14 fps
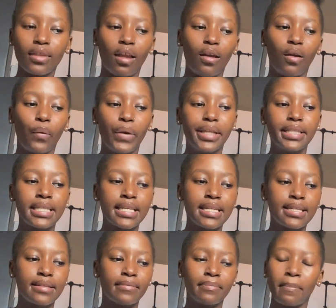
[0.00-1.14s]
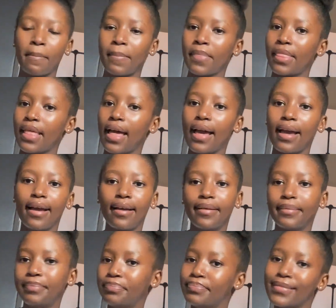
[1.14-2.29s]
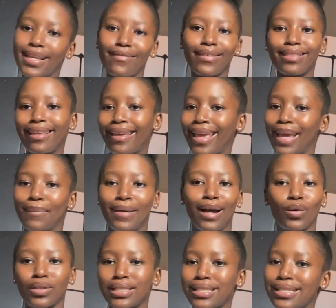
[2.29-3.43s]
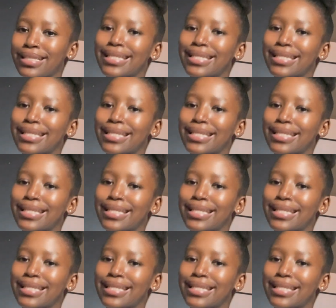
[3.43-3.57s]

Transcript: I went in, everything came out.